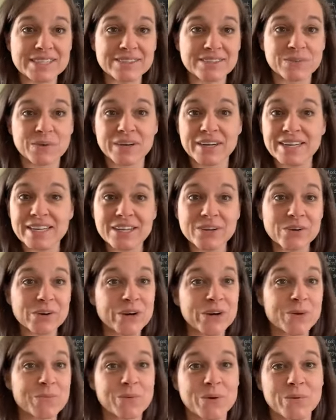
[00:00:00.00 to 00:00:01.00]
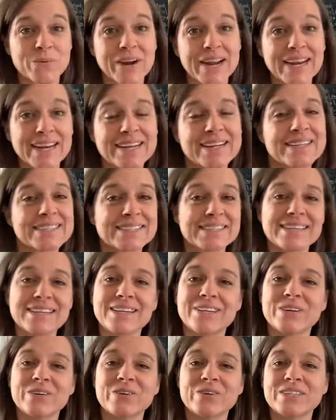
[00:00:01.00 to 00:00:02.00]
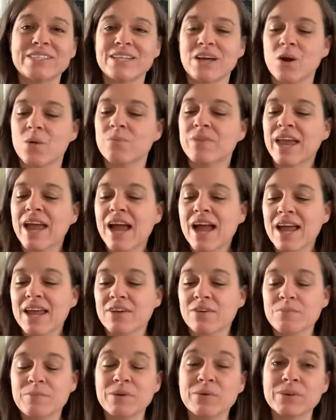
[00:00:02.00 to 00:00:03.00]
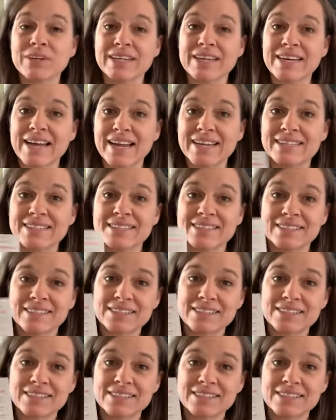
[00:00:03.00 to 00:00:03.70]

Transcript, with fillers: we're in the group, we're waiting to see you. So it would be really nice.